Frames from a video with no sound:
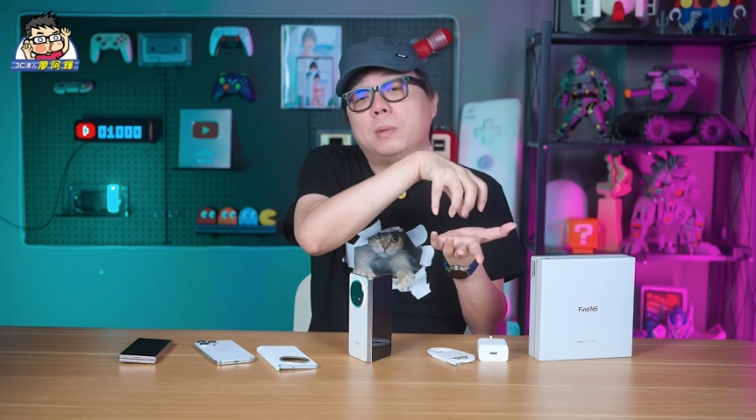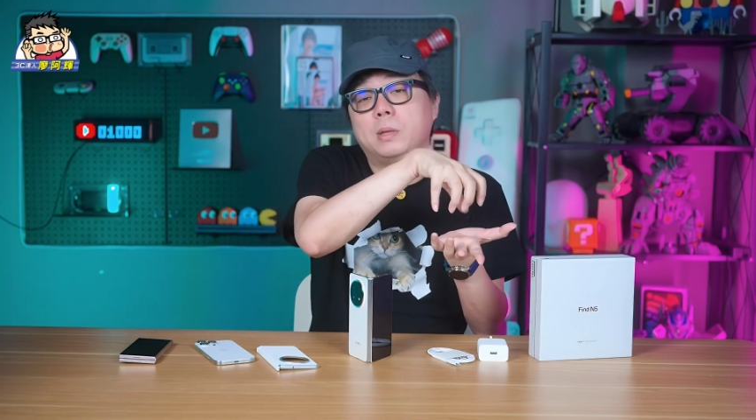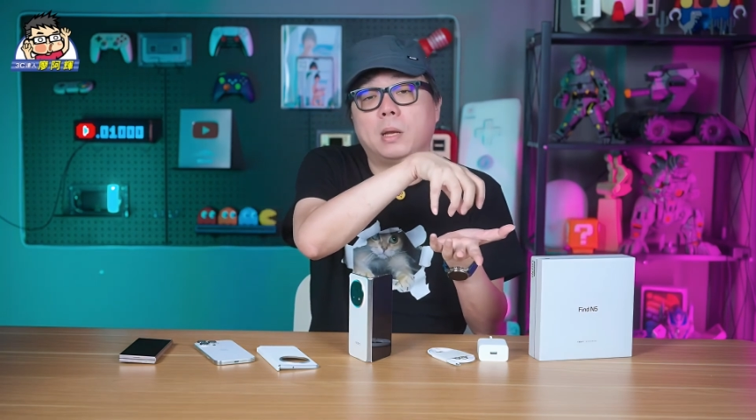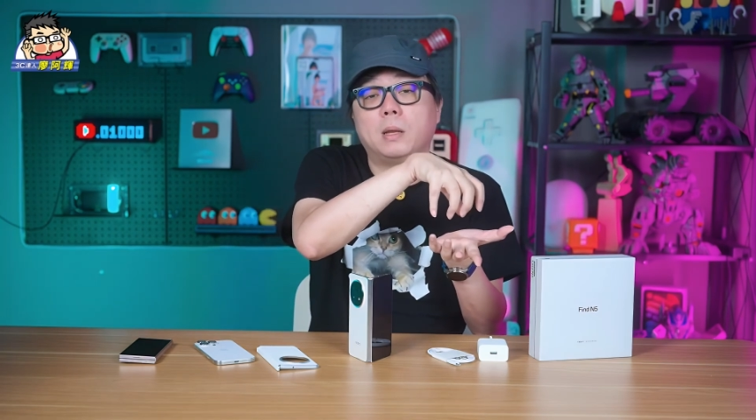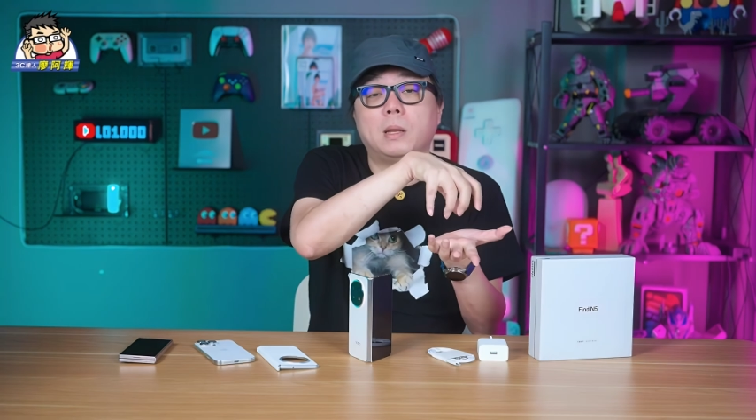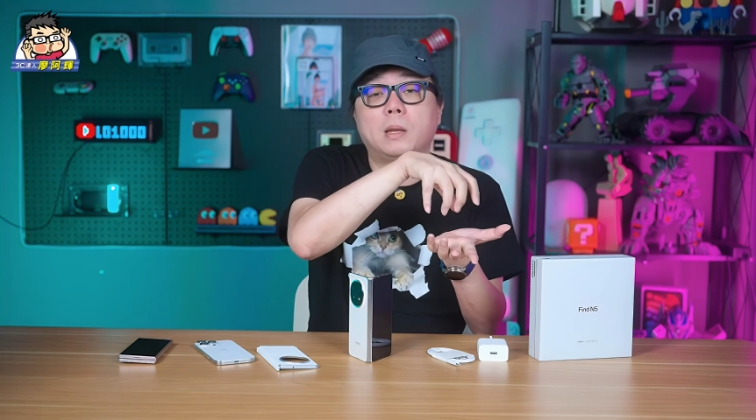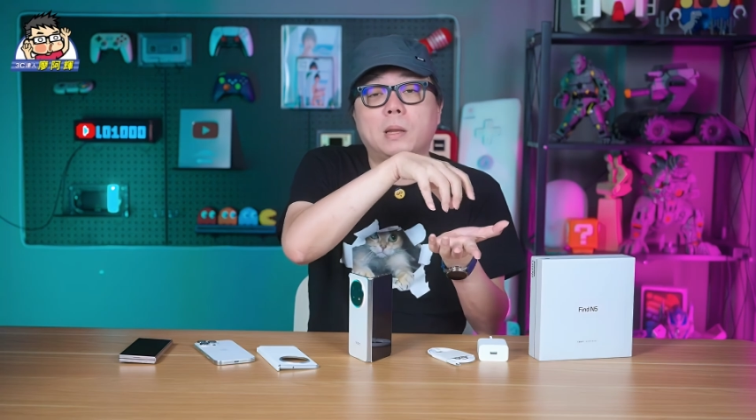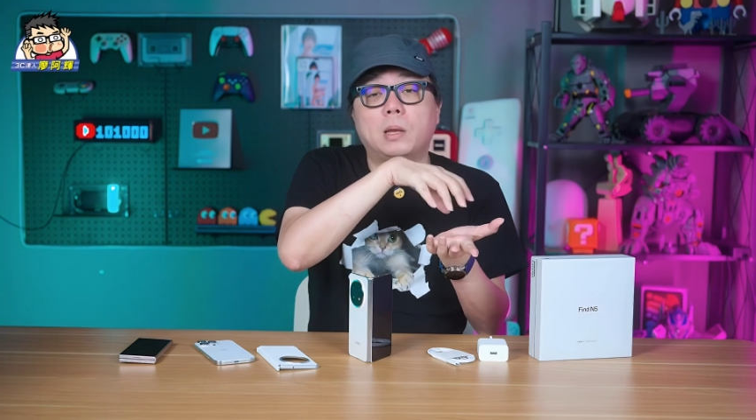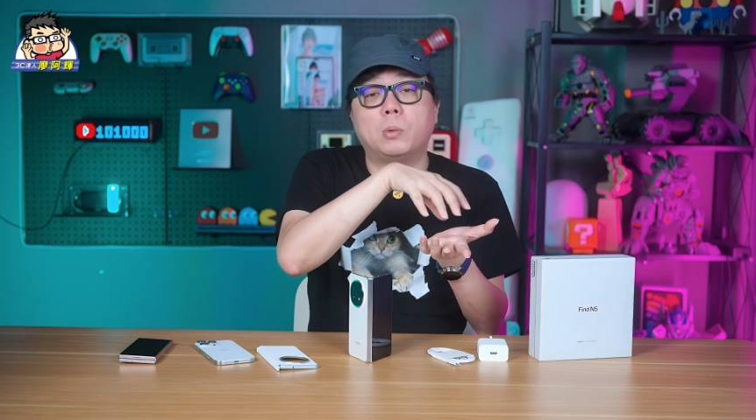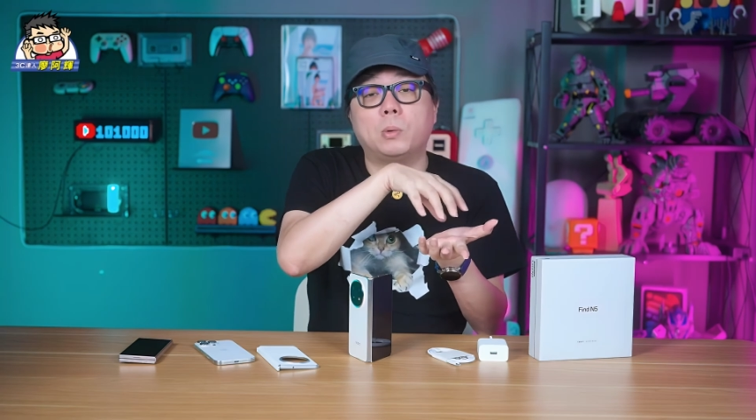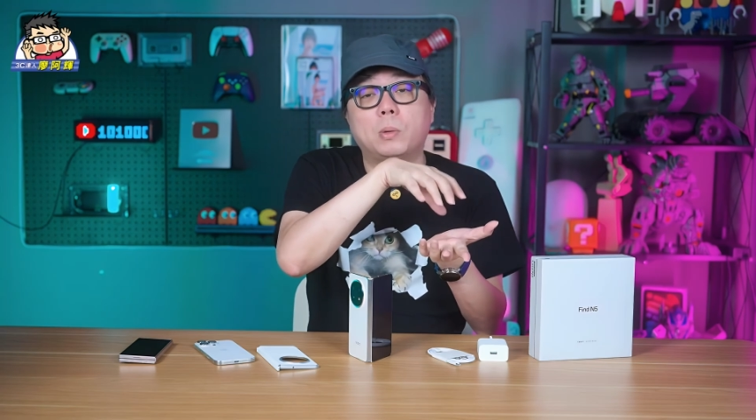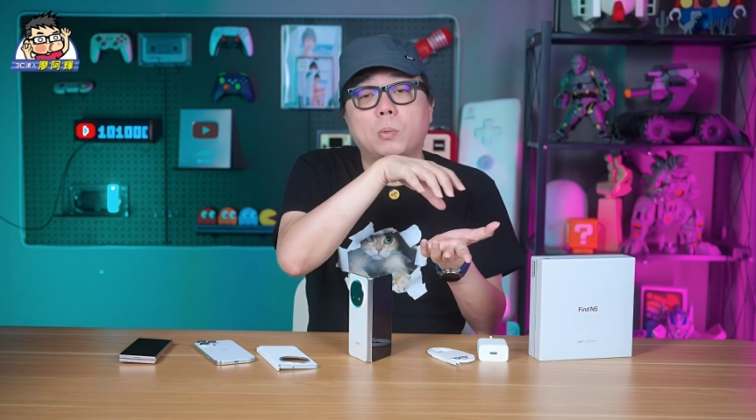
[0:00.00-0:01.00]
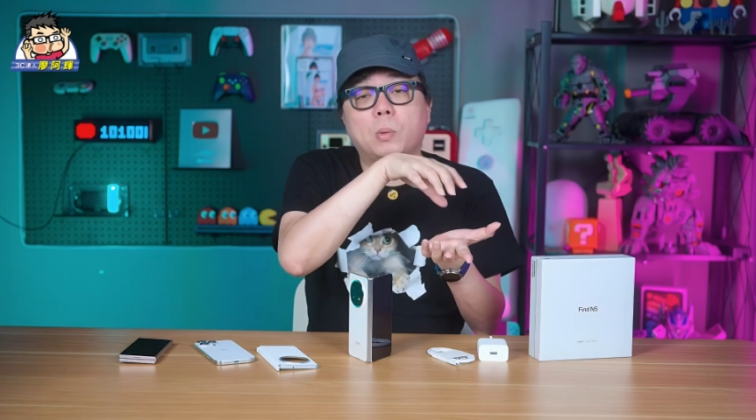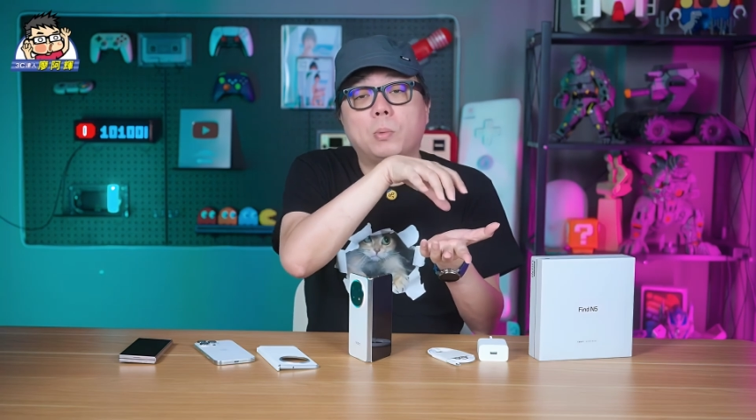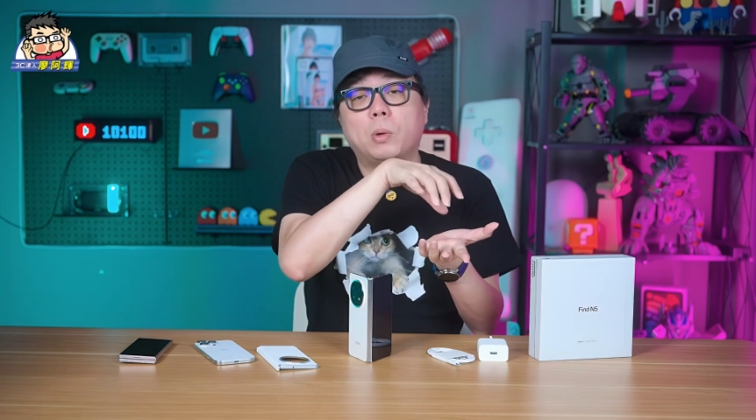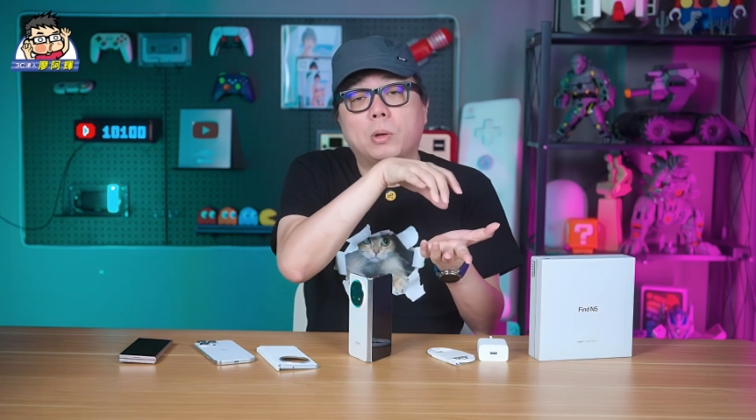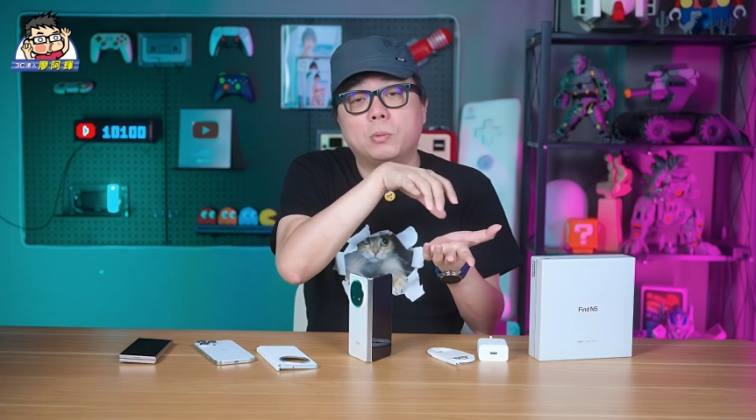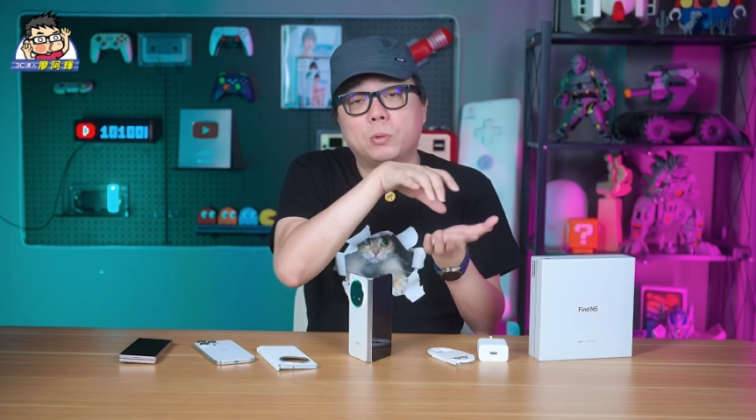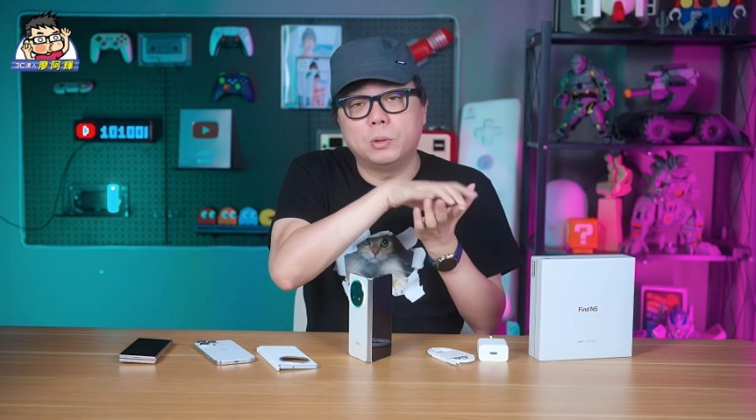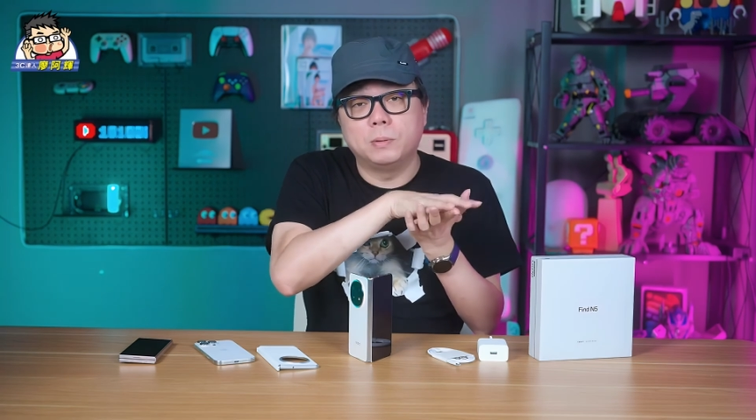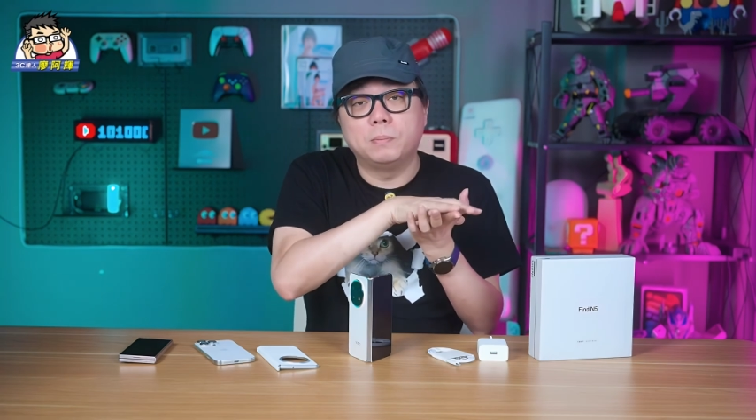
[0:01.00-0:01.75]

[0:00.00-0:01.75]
mirror. It will be more portable